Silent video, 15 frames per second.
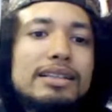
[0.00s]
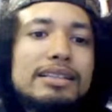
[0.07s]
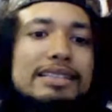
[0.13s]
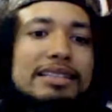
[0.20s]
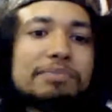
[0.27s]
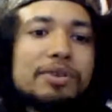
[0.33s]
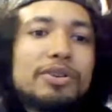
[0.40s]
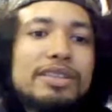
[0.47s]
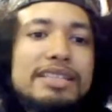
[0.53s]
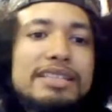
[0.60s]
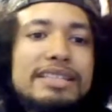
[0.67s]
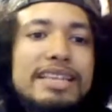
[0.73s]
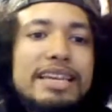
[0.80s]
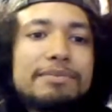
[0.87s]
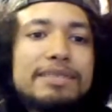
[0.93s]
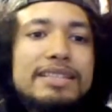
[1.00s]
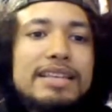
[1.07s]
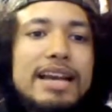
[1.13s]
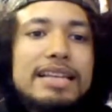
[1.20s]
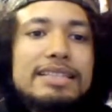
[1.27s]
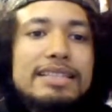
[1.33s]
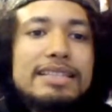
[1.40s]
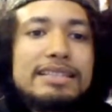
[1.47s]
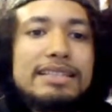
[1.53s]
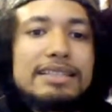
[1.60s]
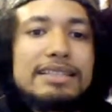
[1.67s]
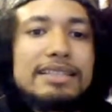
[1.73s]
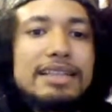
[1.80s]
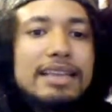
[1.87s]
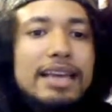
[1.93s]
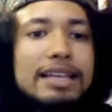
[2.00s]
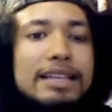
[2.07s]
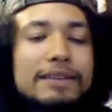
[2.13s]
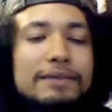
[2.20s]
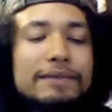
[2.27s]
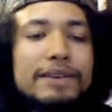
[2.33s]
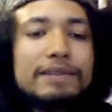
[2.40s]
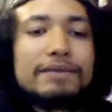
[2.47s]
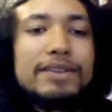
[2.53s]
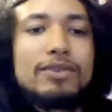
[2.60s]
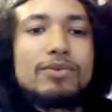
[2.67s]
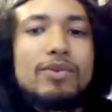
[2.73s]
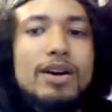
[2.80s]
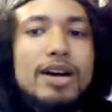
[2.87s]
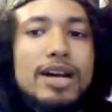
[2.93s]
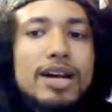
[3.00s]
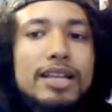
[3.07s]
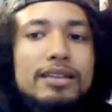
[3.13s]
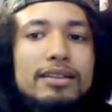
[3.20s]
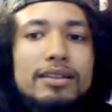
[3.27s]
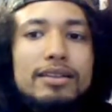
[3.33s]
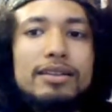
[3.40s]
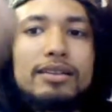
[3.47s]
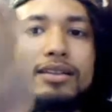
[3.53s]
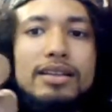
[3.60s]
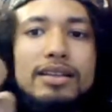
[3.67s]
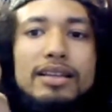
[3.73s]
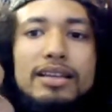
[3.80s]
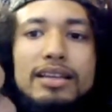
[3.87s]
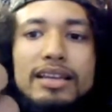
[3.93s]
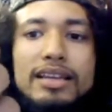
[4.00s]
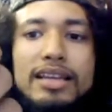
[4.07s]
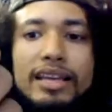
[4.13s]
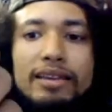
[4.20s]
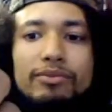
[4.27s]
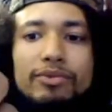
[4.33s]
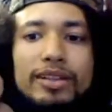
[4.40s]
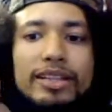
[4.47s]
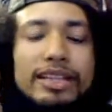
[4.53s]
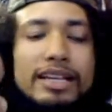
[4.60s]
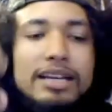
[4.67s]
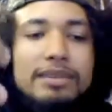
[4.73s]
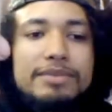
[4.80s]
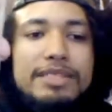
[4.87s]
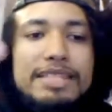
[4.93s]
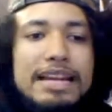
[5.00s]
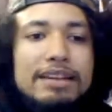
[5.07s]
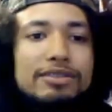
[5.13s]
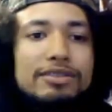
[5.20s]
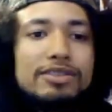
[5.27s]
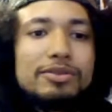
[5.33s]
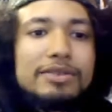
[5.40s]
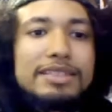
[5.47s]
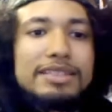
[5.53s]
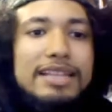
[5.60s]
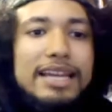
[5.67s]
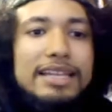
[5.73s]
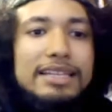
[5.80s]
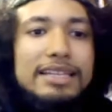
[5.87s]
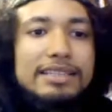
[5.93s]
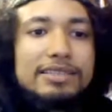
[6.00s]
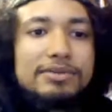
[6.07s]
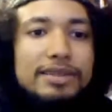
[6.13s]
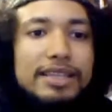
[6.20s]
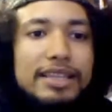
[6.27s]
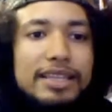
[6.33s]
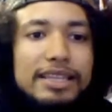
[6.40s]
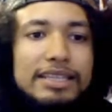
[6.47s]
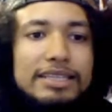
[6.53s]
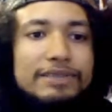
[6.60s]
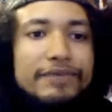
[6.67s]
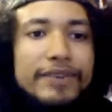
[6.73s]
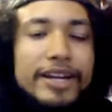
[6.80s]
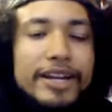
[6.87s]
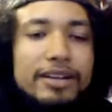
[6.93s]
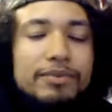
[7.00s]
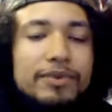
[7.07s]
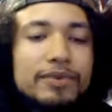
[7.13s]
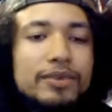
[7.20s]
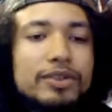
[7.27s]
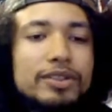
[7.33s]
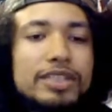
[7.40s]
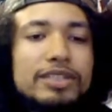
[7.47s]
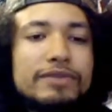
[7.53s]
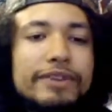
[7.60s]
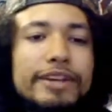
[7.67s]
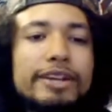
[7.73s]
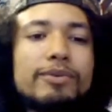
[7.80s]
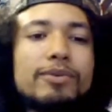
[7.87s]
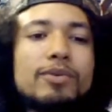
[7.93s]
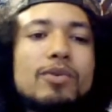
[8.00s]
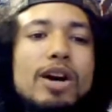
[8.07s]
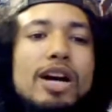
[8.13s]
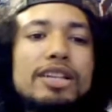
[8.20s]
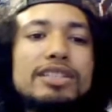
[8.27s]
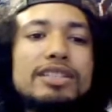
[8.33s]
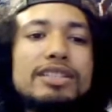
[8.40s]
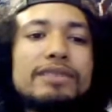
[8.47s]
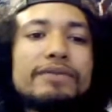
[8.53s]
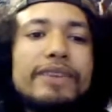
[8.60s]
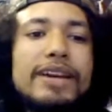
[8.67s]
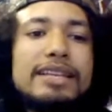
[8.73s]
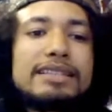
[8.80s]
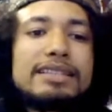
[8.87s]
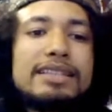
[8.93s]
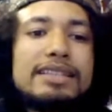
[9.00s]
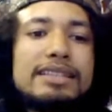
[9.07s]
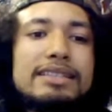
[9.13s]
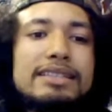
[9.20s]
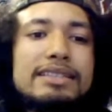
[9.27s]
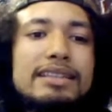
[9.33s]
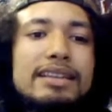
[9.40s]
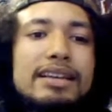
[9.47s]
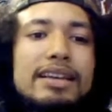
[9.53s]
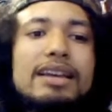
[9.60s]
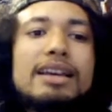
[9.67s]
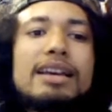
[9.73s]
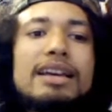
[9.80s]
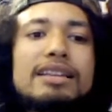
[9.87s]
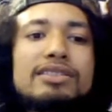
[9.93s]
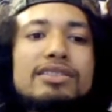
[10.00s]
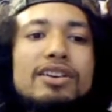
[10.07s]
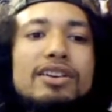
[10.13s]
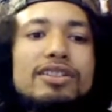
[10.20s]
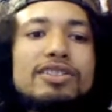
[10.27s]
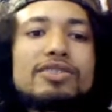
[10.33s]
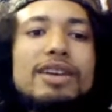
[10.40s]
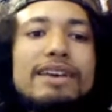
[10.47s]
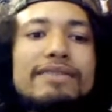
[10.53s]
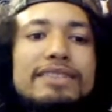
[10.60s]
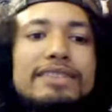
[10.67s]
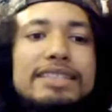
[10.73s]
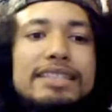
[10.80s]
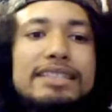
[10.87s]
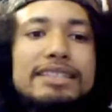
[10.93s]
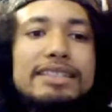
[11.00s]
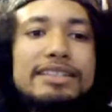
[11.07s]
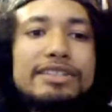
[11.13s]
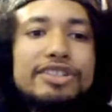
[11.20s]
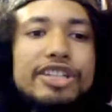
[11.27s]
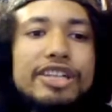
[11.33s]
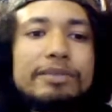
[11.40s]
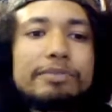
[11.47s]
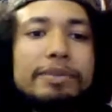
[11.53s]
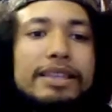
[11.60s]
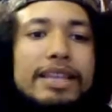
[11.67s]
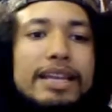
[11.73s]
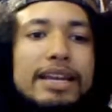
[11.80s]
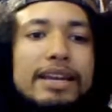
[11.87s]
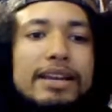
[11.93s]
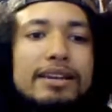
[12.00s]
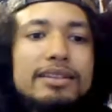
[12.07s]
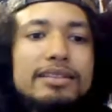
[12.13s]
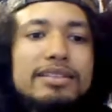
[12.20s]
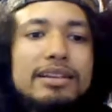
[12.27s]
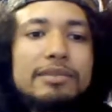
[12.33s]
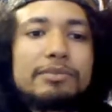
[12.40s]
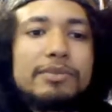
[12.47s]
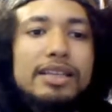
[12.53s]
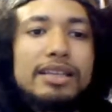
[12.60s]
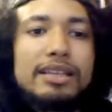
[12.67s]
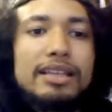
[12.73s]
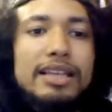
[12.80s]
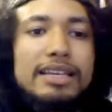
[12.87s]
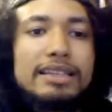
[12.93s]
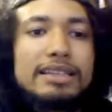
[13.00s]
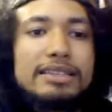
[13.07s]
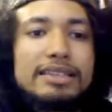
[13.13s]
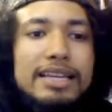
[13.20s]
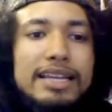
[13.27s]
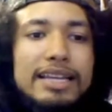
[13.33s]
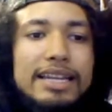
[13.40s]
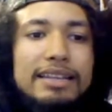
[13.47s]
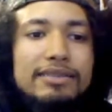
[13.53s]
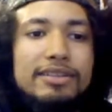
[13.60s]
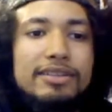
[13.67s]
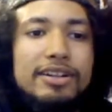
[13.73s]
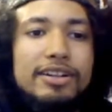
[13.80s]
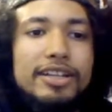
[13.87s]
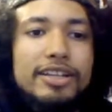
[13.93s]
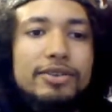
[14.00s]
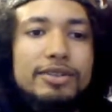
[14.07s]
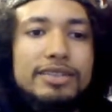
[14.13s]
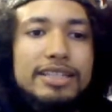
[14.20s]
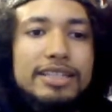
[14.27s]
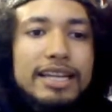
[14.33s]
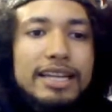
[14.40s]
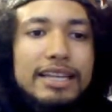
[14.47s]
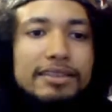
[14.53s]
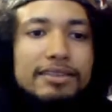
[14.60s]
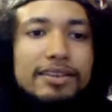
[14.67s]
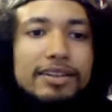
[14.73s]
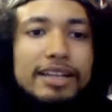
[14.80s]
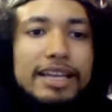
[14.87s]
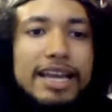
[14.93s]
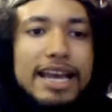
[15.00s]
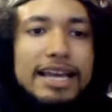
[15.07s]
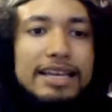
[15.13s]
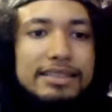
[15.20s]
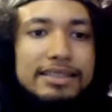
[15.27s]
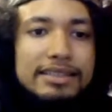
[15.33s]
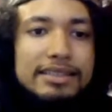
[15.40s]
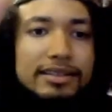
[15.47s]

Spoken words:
It's about the same size as the Sigeli 50 watt. It really comes down to aesthetics with these variable voltage, variable wattage devices. As long as you have a decent chip in there, something like the DNA 30 or DNA 30S,